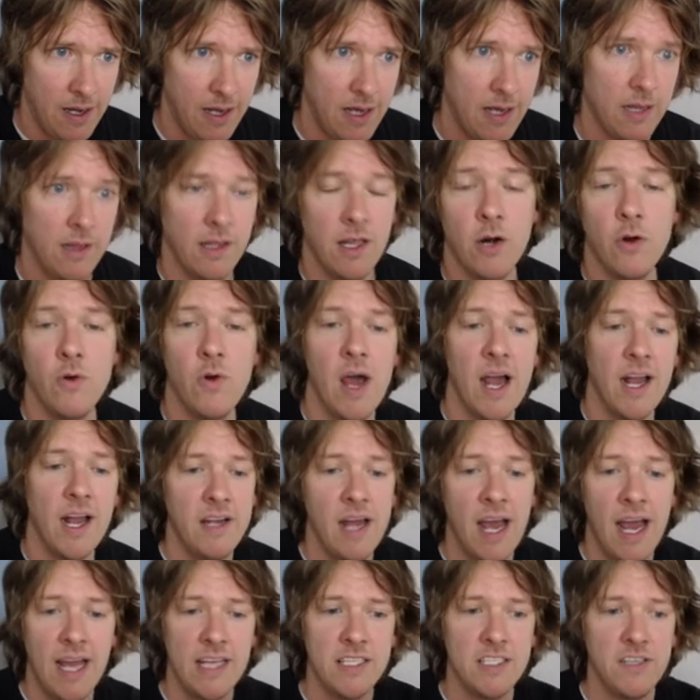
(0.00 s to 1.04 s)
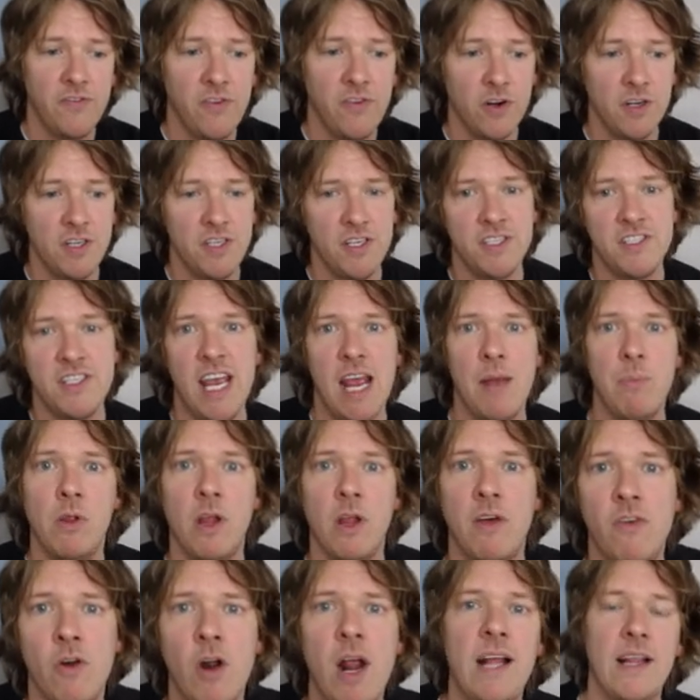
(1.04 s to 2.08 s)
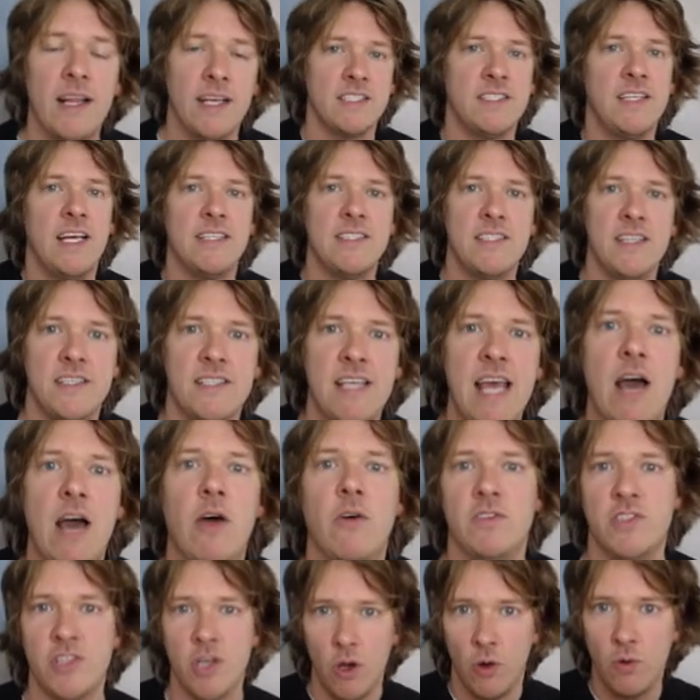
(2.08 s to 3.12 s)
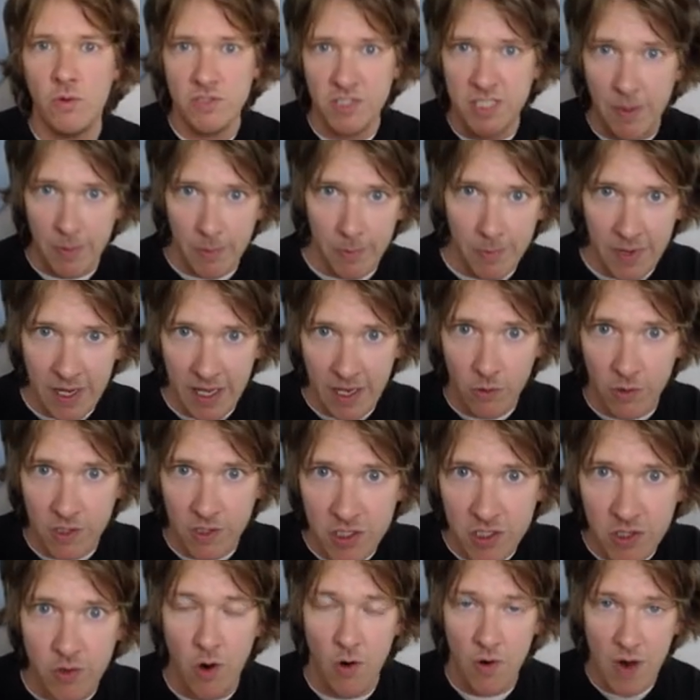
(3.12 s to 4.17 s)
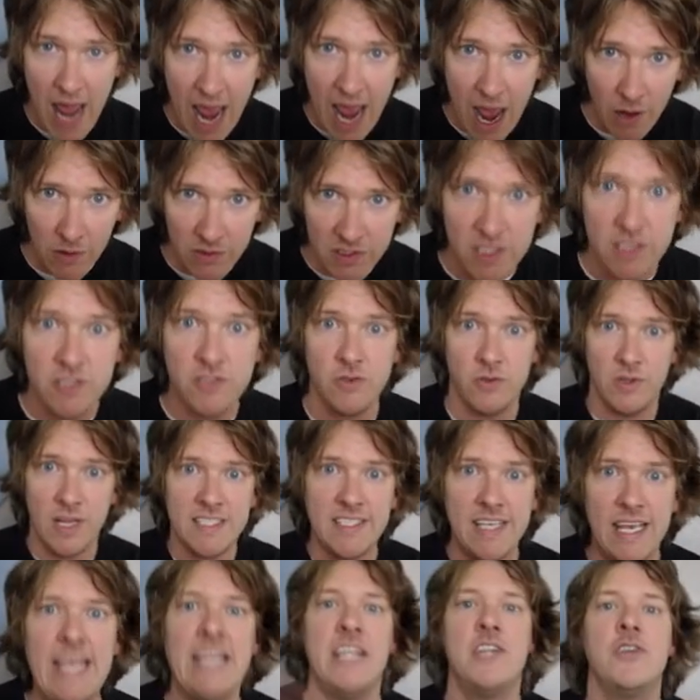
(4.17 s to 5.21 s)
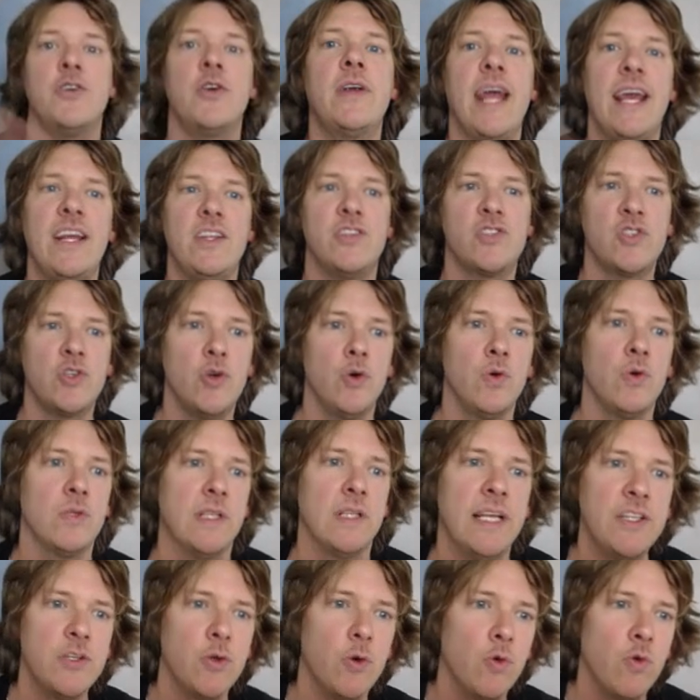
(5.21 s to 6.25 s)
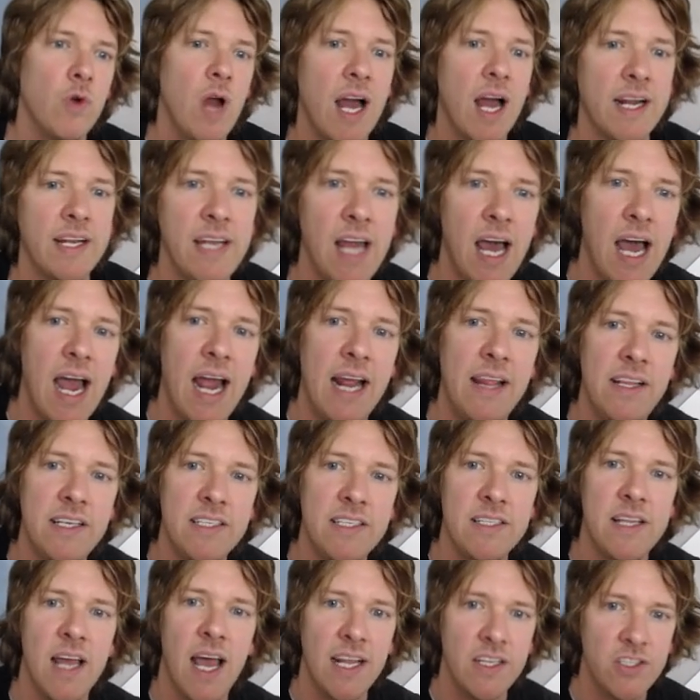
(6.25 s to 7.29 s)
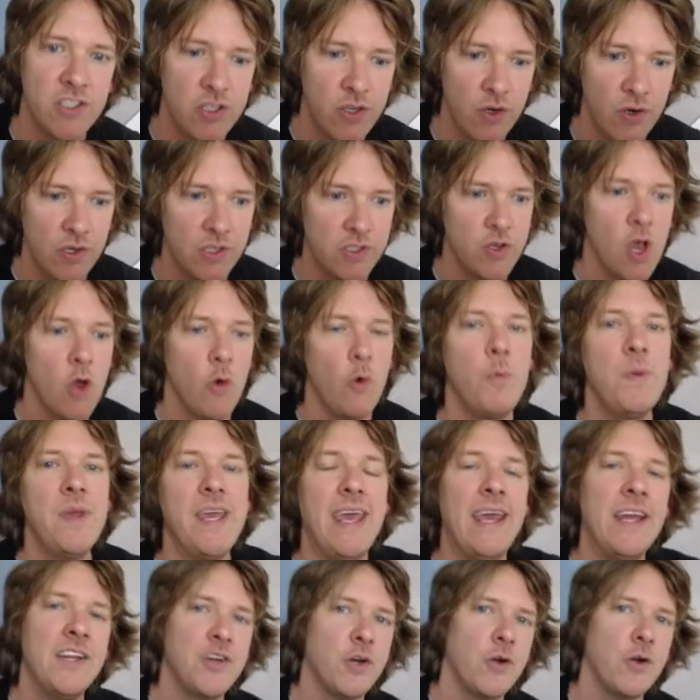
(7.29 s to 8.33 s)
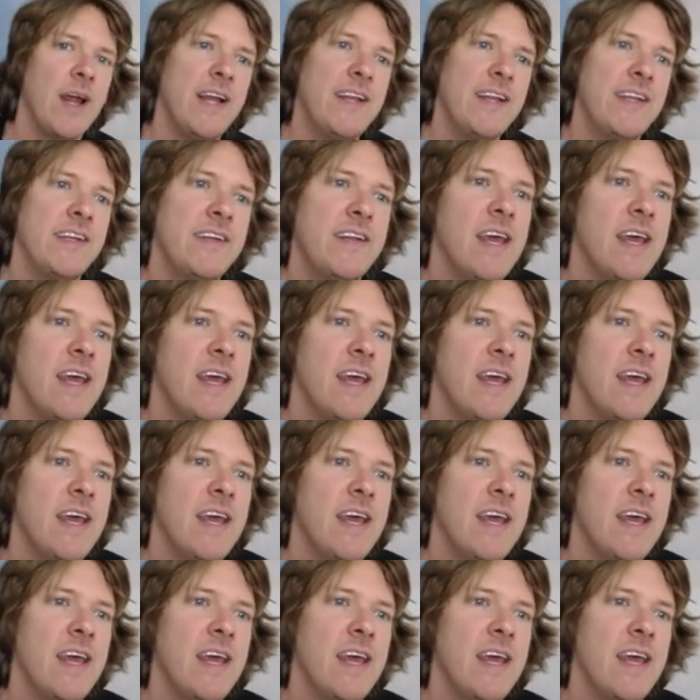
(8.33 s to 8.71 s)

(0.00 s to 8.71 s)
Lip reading: Little Rock 9 is the first example of, all right, let's test this out. So separate but equal is thrown out. So let's integrate schools. Little Rock 9, these 9 students will be integrated